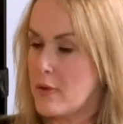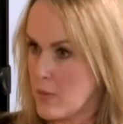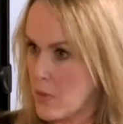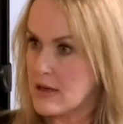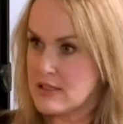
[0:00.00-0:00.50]

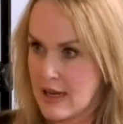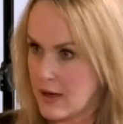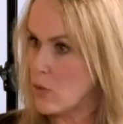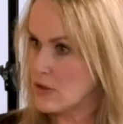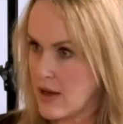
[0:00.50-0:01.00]
that my
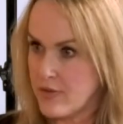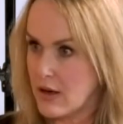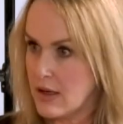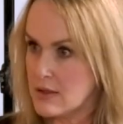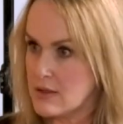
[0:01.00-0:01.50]
attacker was
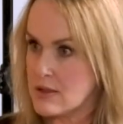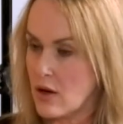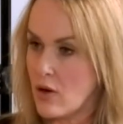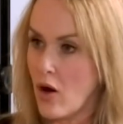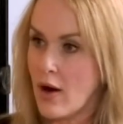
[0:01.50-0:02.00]
African,
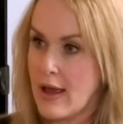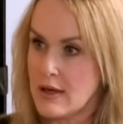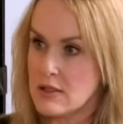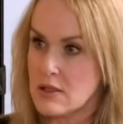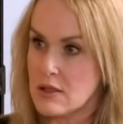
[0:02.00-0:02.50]
so I
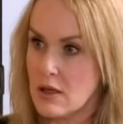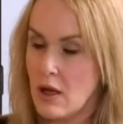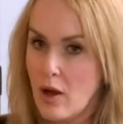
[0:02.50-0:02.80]
had to